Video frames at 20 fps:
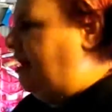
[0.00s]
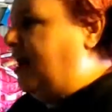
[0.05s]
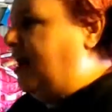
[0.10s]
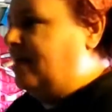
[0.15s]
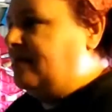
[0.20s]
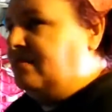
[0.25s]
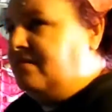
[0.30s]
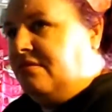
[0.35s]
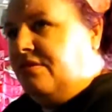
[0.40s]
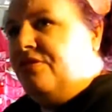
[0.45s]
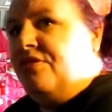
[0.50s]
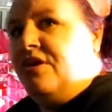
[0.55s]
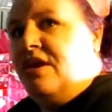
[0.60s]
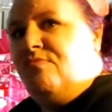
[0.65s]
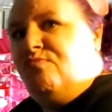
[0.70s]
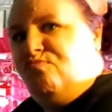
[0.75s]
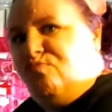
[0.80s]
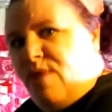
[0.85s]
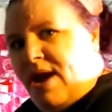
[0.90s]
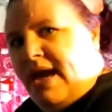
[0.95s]
And
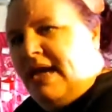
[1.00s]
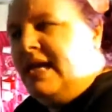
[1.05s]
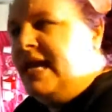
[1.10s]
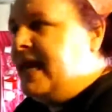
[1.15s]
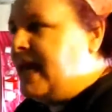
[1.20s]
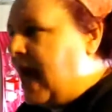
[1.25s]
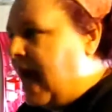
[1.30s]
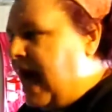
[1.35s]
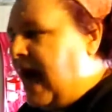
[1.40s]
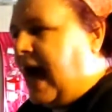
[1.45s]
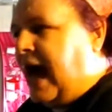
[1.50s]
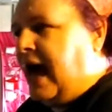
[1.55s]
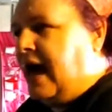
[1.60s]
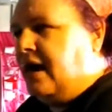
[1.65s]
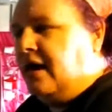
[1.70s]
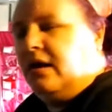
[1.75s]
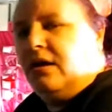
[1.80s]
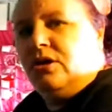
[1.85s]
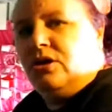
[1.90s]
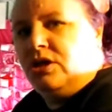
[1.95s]
they really are
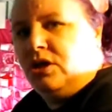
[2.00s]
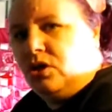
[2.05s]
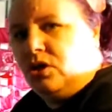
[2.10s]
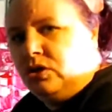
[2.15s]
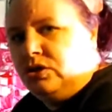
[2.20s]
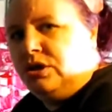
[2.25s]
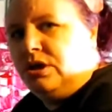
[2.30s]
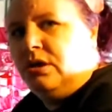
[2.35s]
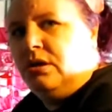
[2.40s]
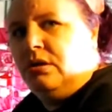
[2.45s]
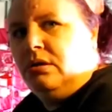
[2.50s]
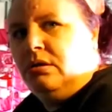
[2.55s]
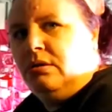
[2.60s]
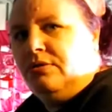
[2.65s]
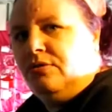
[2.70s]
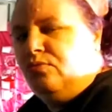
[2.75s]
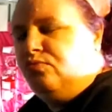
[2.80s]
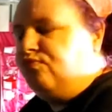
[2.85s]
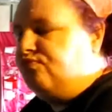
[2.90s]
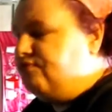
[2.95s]
good.
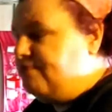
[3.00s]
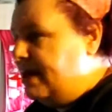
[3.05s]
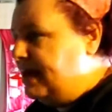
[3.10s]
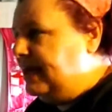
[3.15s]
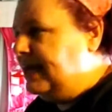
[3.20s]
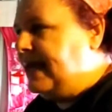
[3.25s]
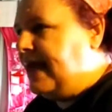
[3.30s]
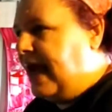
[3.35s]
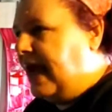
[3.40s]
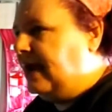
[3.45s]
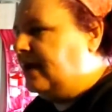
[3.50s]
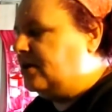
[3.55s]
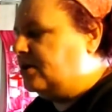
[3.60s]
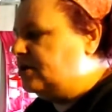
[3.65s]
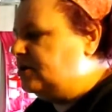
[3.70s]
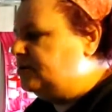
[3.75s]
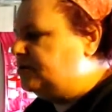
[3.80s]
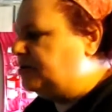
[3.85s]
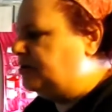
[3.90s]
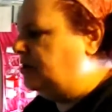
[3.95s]
They really are
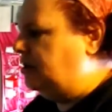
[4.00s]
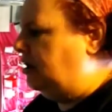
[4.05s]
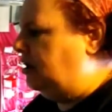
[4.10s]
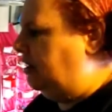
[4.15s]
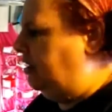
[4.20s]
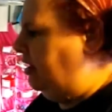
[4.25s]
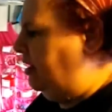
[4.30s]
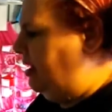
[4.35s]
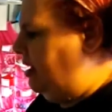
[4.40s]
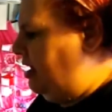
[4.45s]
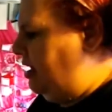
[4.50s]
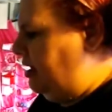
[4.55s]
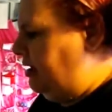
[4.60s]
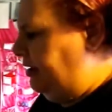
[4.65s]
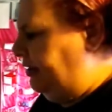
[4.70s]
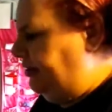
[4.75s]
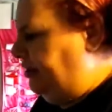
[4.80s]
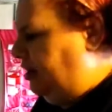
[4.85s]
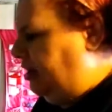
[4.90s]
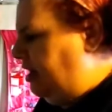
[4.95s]
good.
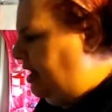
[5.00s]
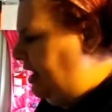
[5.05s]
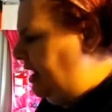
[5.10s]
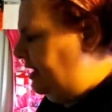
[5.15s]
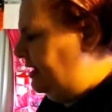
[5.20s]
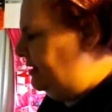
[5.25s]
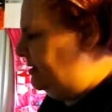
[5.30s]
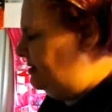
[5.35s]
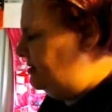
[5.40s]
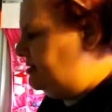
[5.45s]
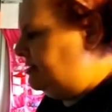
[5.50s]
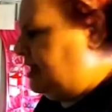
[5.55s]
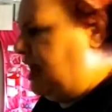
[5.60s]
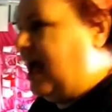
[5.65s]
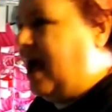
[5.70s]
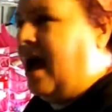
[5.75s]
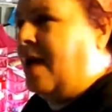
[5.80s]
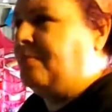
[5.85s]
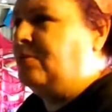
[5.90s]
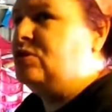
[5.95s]
You know, and
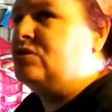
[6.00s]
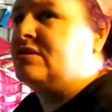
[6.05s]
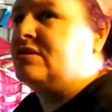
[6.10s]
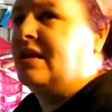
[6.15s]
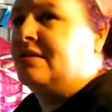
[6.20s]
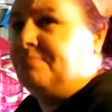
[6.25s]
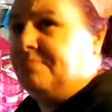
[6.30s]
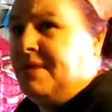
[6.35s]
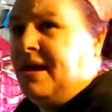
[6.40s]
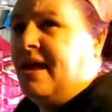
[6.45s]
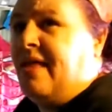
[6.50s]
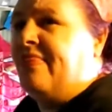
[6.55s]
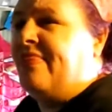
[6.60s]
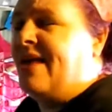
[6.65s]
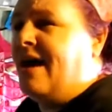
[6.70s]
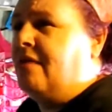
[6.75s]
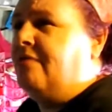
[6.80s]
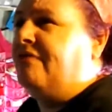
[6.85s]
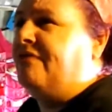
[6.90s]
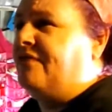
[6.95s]
I must admit,
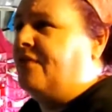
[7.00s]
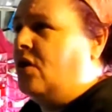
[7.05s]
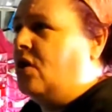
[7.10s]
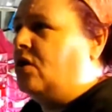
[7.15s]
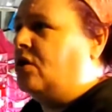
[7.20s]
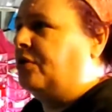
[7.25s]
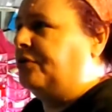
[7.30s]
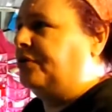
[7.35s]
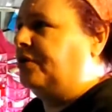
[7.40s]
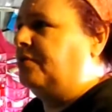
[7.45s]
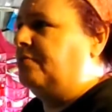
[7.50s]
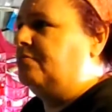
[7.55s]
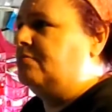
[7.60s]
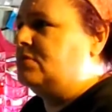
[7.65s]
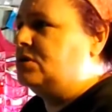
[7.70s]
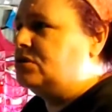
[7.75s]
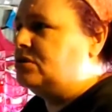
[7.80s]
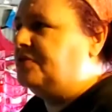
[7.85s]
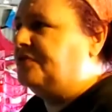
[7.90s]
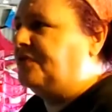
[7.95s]
that phone
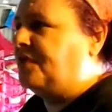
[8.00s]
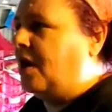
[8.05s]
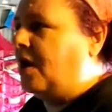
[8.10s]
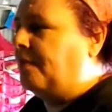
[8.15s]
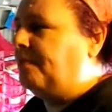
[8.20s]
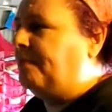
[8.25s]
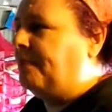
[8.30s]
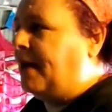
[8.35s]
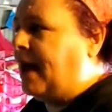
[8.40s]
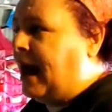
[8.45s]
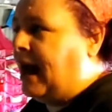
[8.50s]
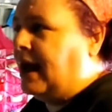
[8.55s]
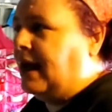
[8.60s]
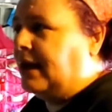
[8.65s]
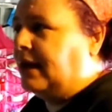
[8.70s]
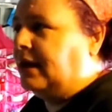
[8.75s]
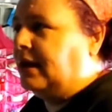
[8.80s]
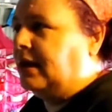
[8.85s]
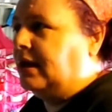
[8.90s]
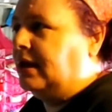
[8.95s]
must have gone
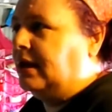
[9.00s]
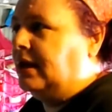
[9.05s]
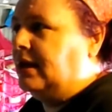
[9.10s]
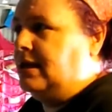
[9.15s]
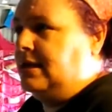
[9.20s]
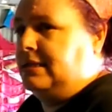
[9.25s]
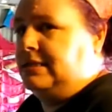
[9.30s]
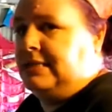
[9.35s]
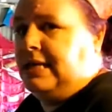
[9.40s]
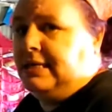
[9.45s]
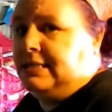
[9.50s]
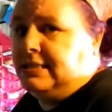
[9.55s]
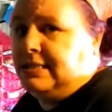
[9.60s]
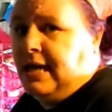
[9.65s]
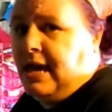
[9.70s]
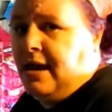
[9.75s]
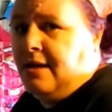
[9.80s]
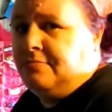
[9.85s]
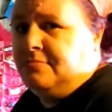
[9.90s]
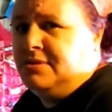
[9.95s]
back 10
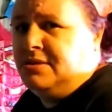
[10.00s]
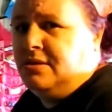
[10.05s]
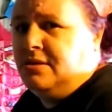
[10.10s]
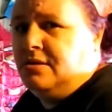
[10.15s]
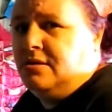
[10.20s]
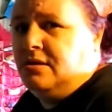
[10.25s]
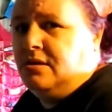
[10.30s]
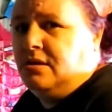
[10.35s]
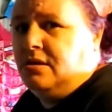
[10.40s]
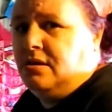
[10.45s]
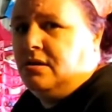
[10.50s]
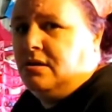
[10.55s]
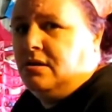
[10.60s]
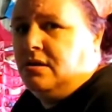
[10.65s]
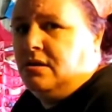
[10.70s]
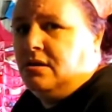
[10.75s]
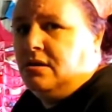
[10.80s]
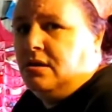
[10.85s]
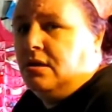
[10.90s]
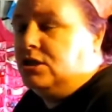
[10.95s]
times.
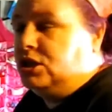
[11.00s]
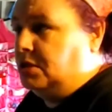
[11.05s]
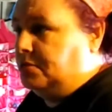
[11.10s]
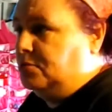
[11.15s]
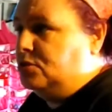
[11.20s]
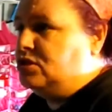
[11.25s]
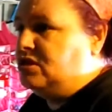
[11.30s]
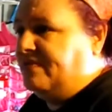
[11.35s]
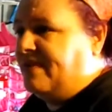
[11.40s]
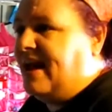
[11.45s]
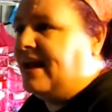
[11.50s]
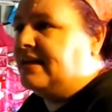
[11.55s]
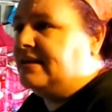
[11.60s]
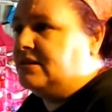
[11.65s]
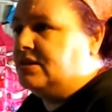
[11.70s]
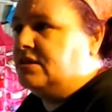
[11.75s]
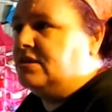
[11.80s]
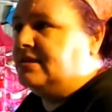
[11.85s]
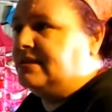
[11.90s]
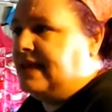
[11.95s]
She must have
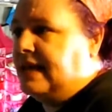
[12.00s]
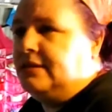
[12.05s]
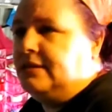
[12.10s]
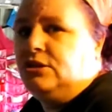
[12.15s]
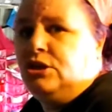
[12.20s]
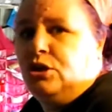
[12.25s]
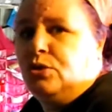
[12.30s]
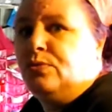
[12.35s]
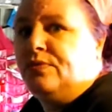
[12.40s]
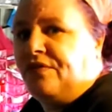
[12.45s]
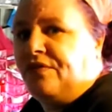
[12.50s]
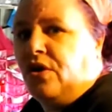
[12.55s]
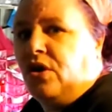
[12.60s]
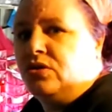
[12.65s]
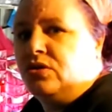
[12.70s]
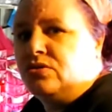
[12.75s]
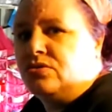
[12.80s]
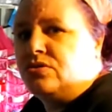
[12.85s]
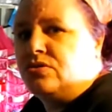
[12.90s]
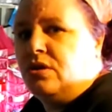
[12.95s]
had 10 new
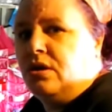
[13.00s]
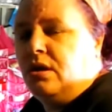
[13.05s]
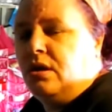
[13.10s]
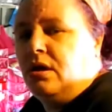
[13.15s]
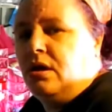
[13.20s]
phones.